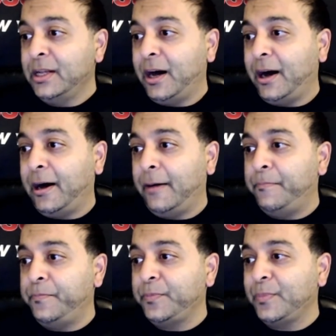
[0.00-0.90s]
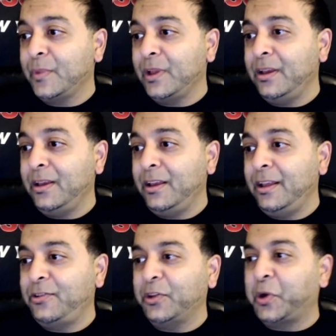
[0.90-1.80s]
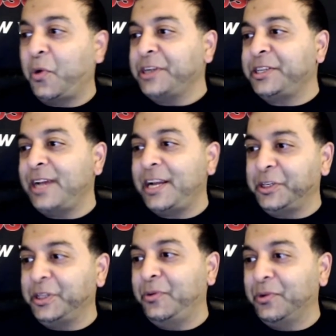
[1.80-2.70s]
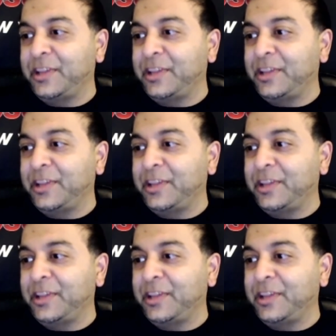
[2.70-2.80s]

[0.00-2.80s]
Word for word: So the question actually was